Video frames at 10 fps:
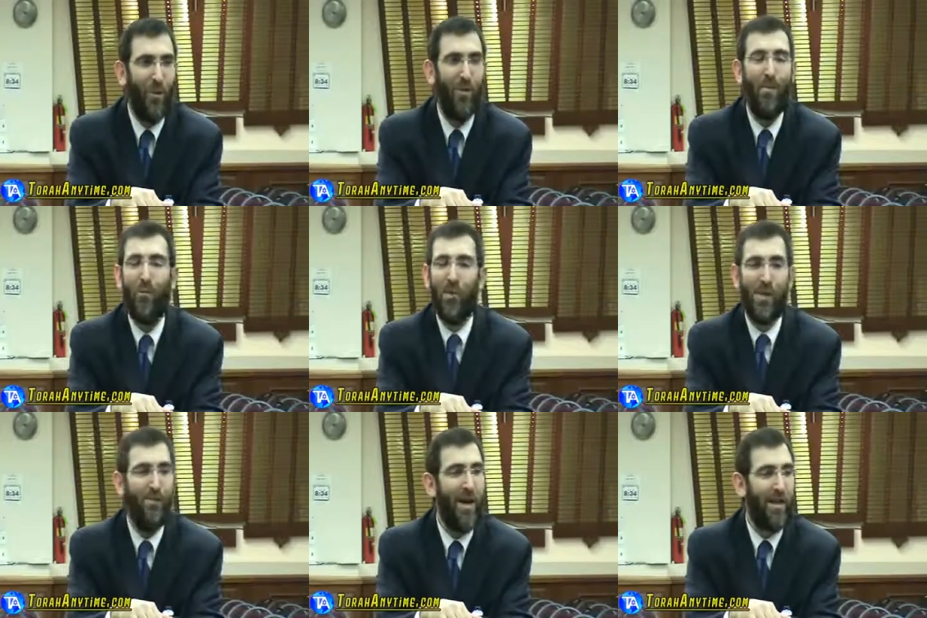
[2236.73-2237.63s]
What people
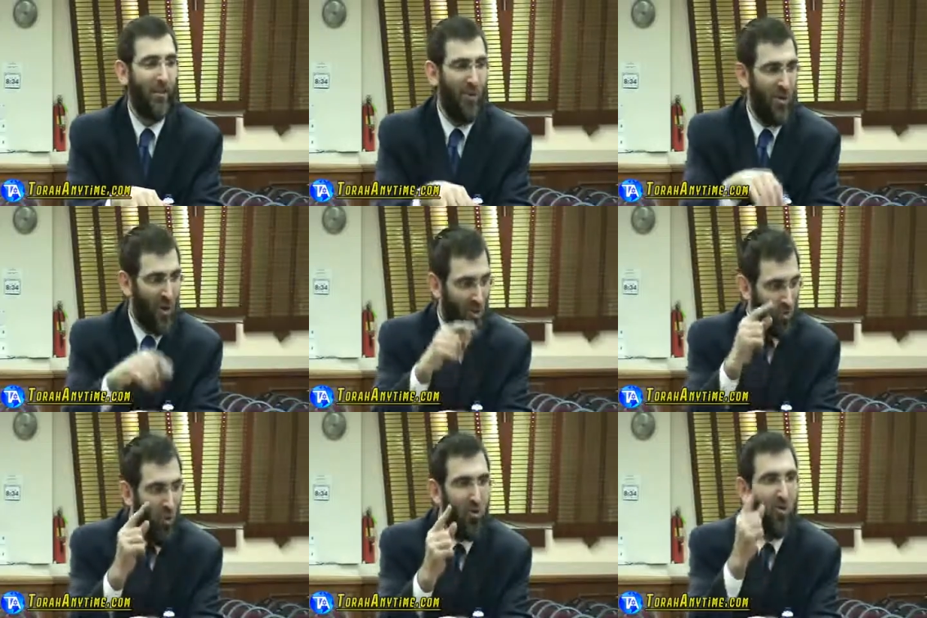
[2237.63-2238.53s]
respect is when you
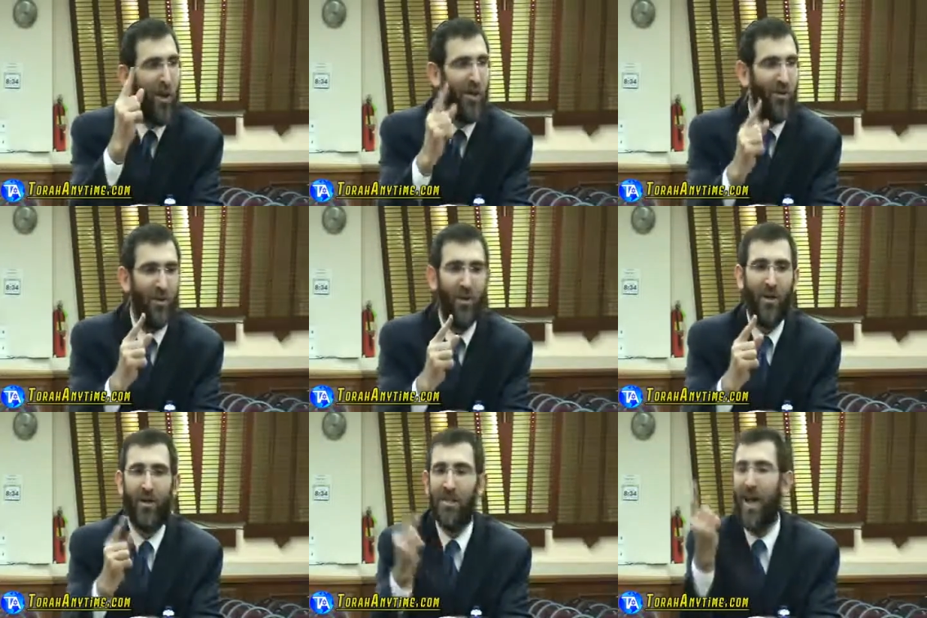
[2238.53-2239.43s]
control your anger
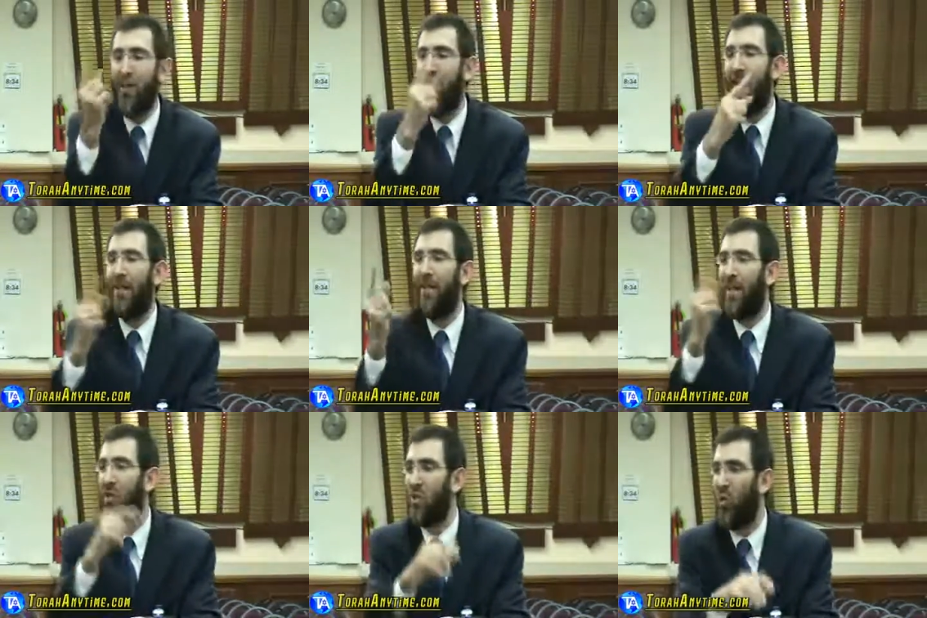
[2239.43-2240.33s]
because now you're
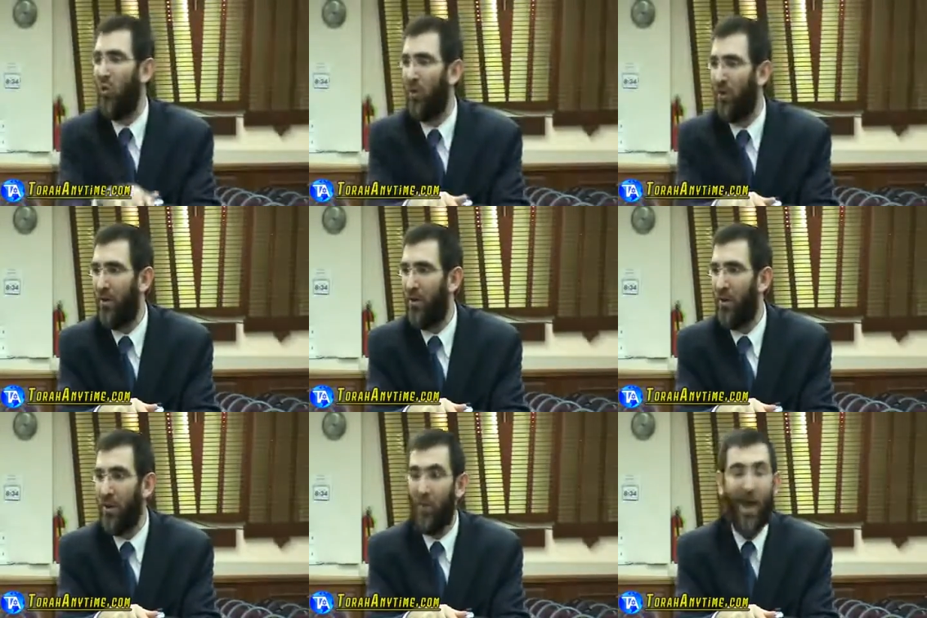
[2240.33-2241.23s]
acting like a soul.
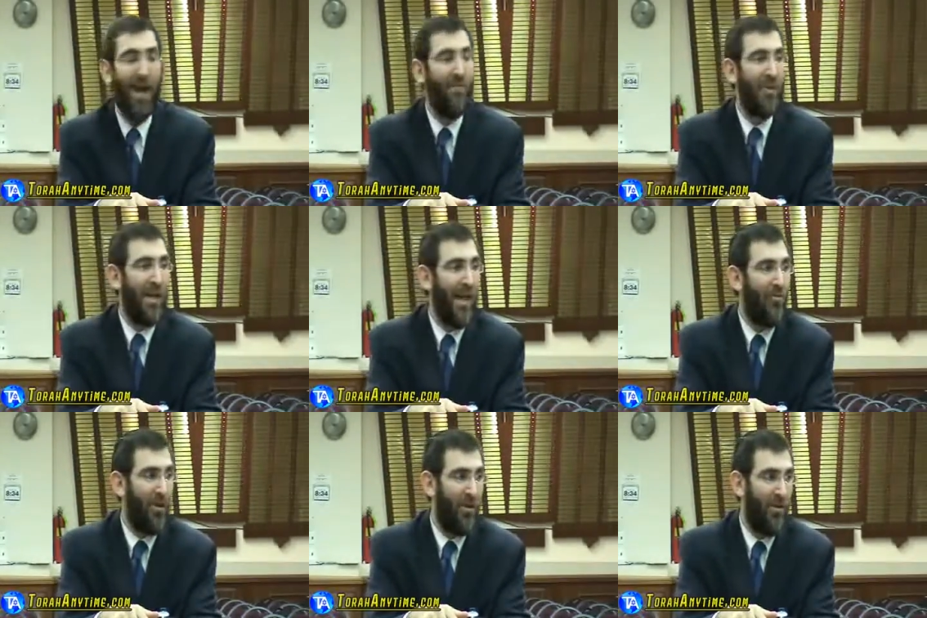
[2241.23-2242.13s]
You know, animals get
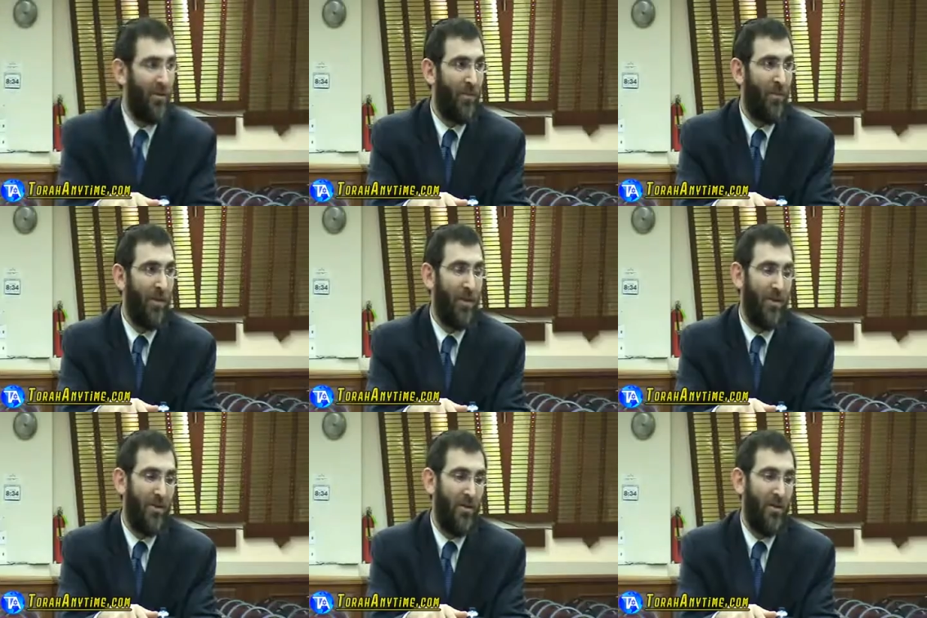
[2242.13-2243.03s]
angry.
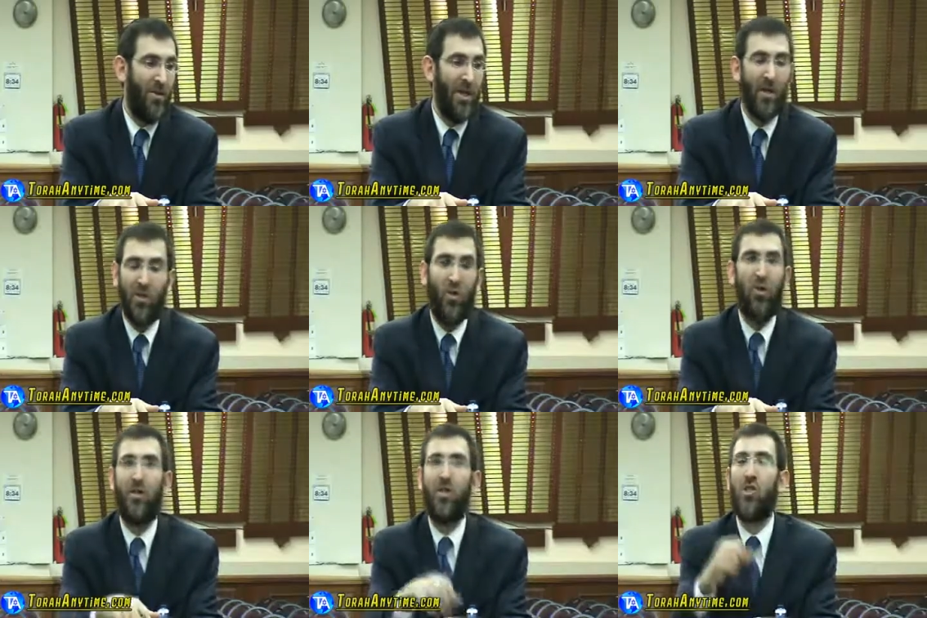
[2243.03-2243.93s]
You know, you kick a
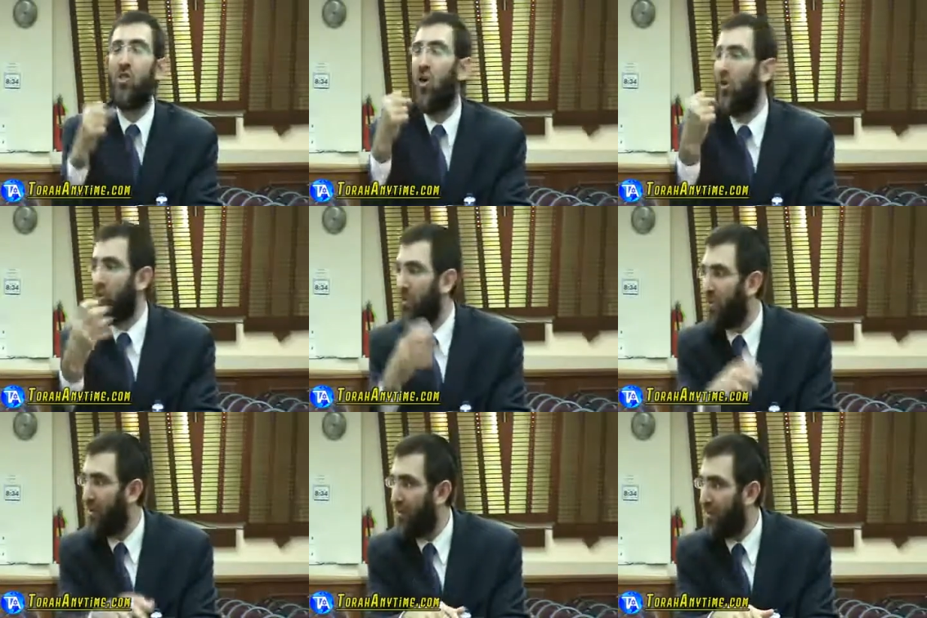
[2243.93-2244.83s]
dog, it
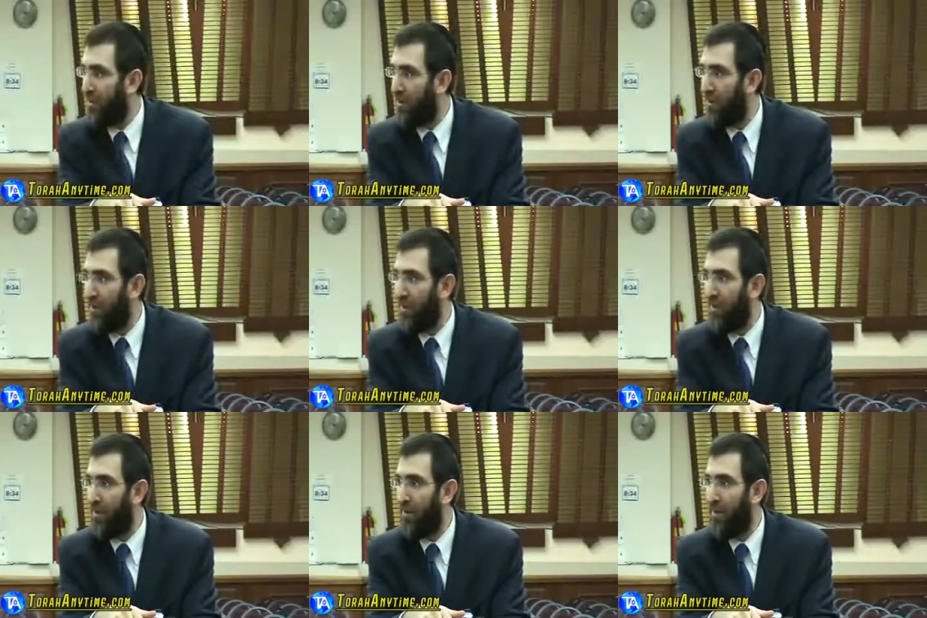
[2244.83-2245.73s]
snarls.
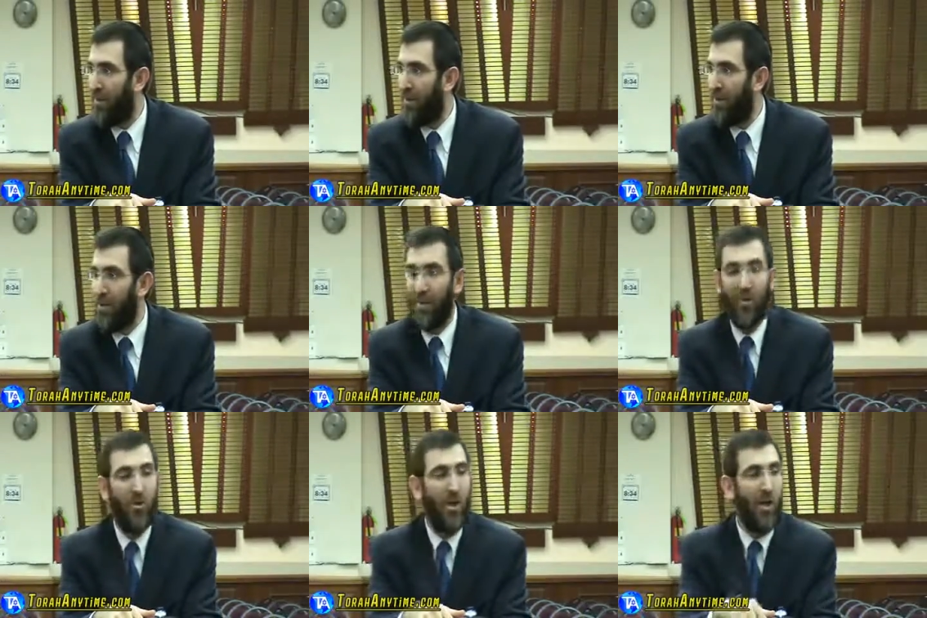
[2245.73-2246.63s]

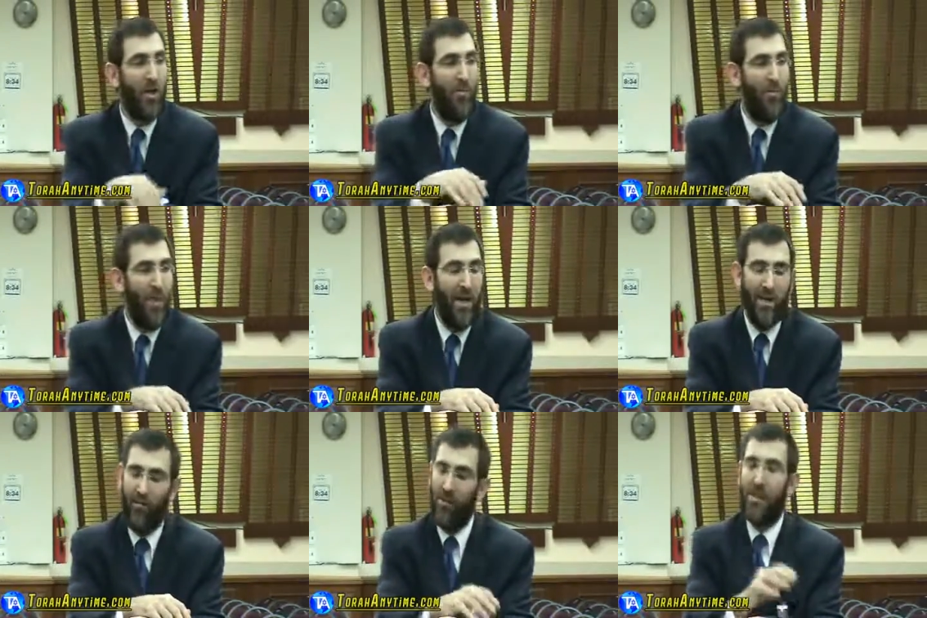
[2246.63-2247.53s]
You kick a human
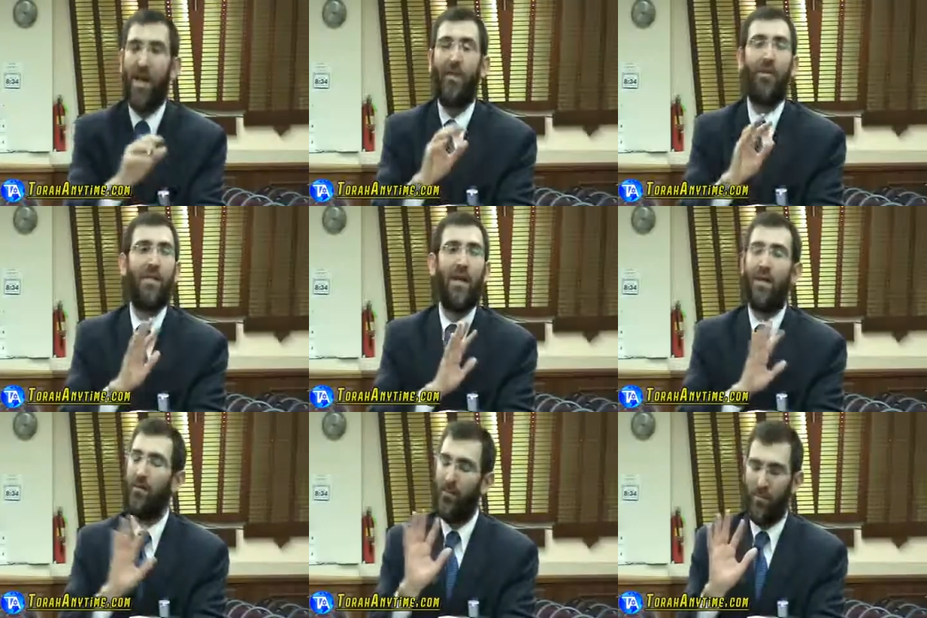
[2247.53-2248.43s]
being, if you stop and
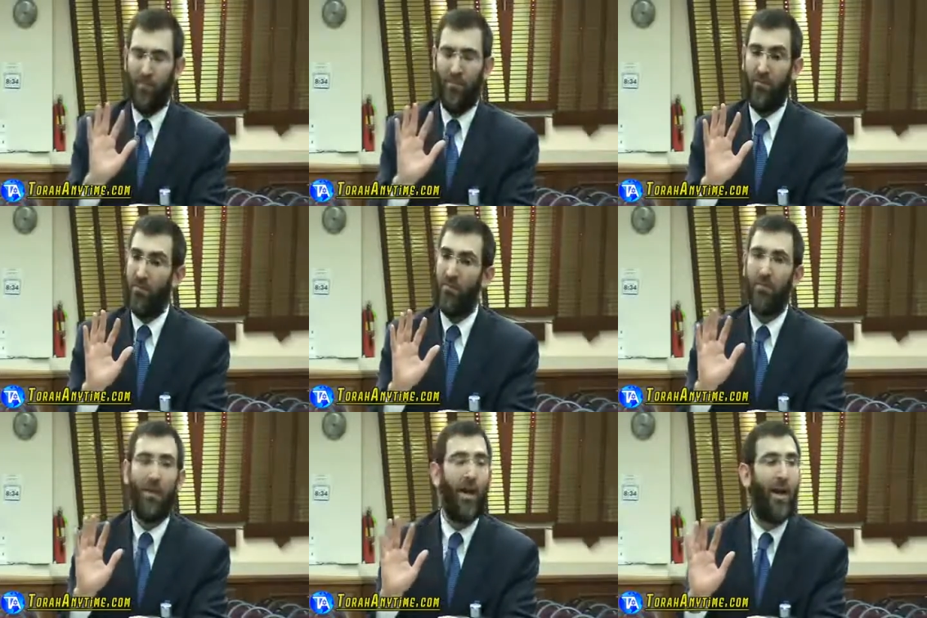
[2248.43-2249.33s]
say,
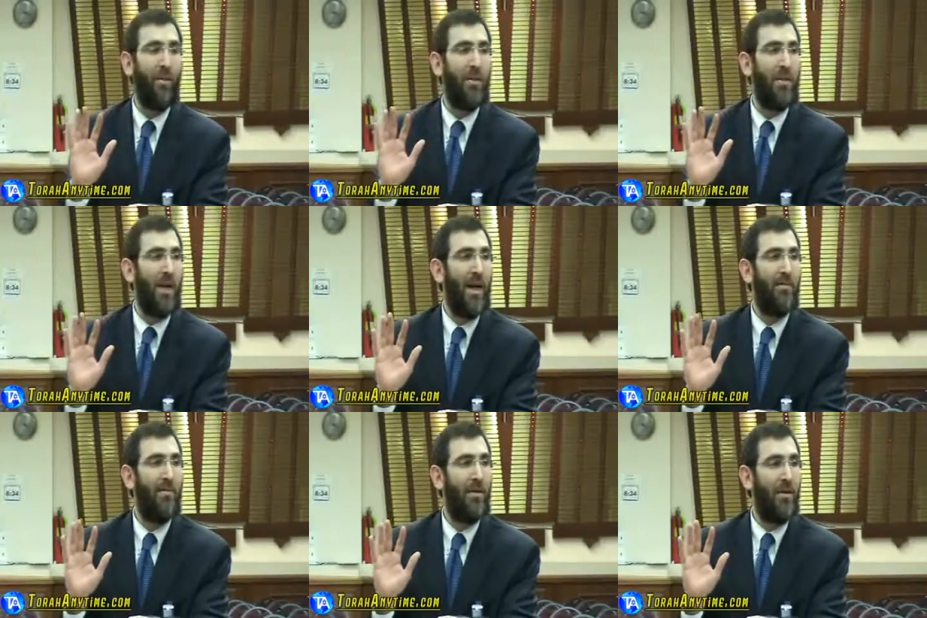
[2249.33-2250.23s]
I'm going to be
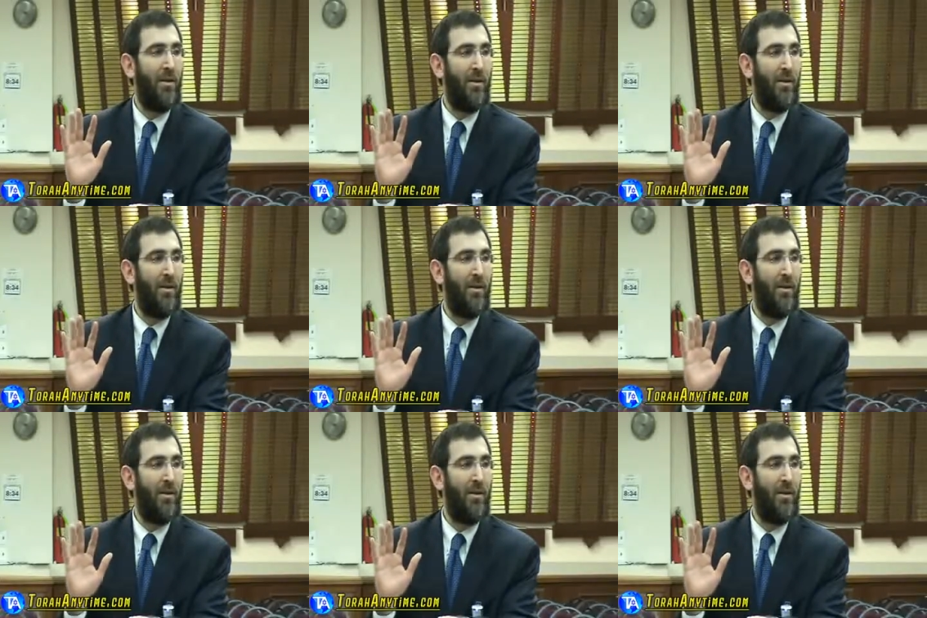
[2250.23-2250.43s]
calm.